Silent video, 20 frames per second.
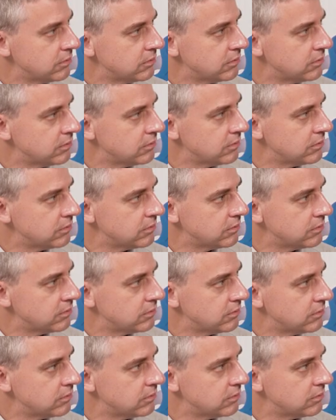
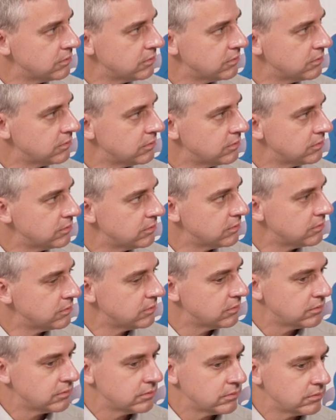
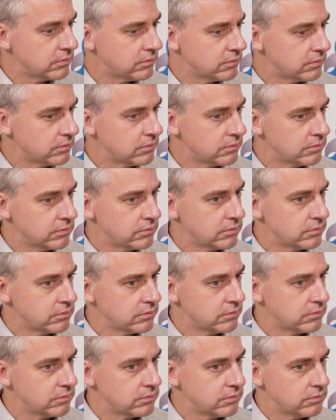
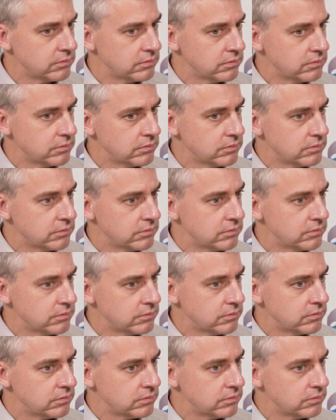
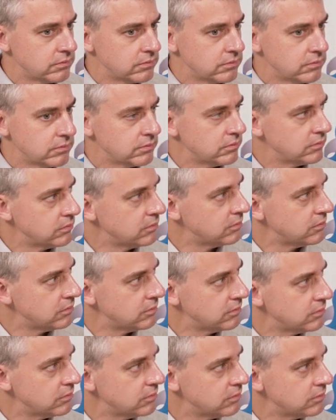
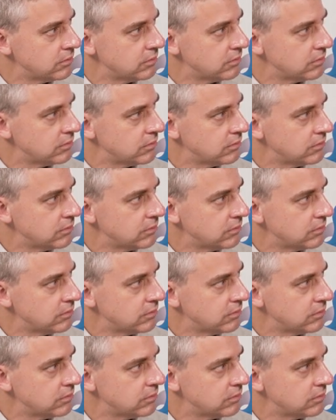(not speaking)